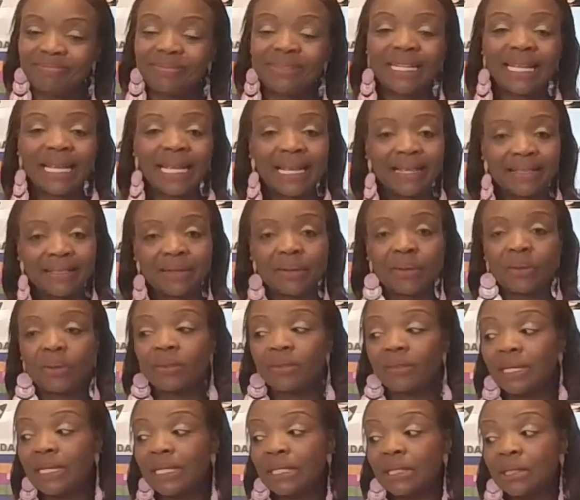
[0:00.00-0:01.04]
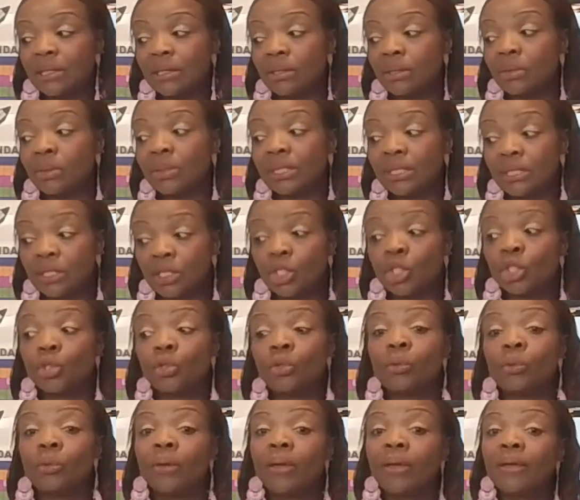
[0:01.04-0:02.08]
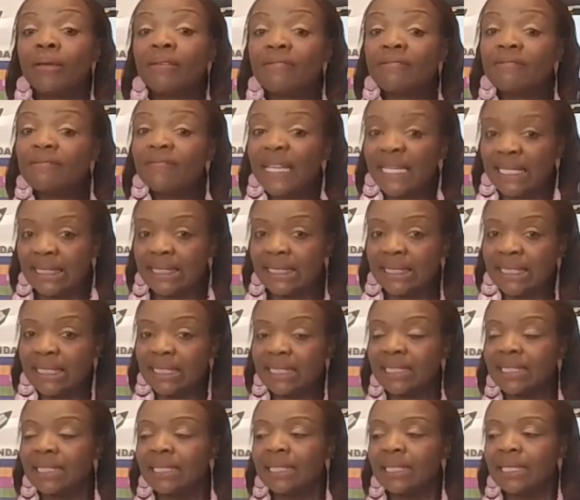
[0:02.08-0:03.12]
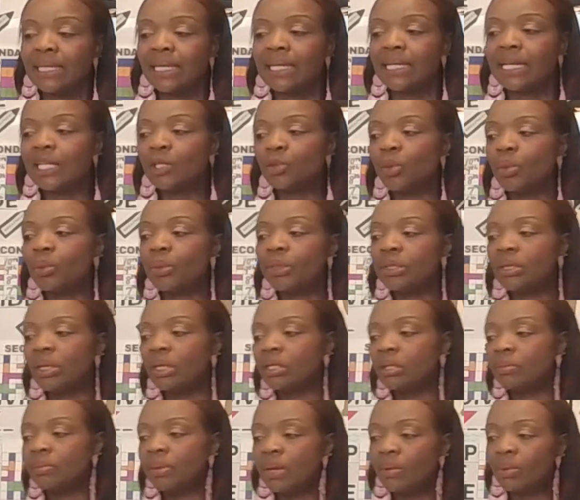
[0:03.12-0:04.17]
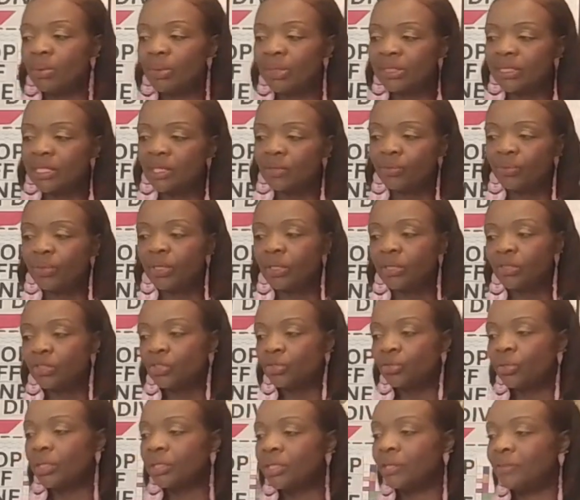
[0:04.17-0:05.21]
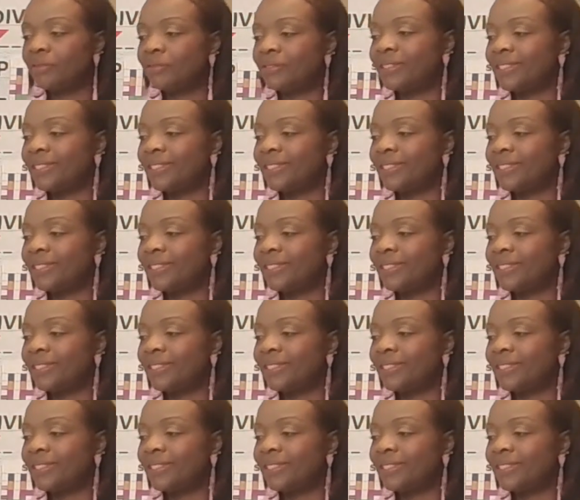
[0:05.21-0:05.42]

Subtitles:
The ethical thing to do is to fix it. And that's what we talked about when we said reconstructive